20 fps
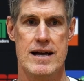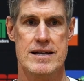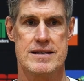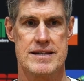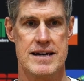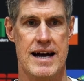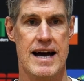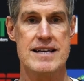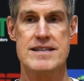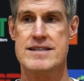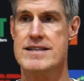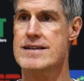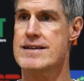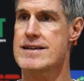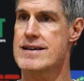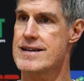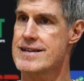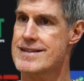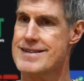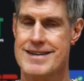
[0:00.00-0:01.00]
It's nice.
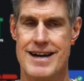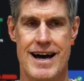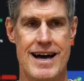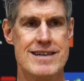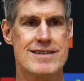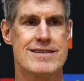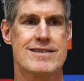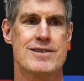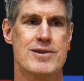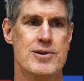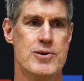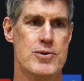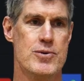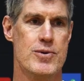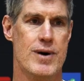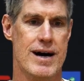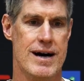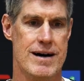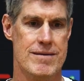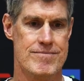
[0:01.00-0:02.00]
It's nice
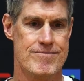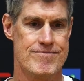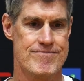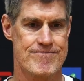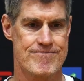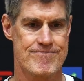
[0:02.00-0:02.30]
to,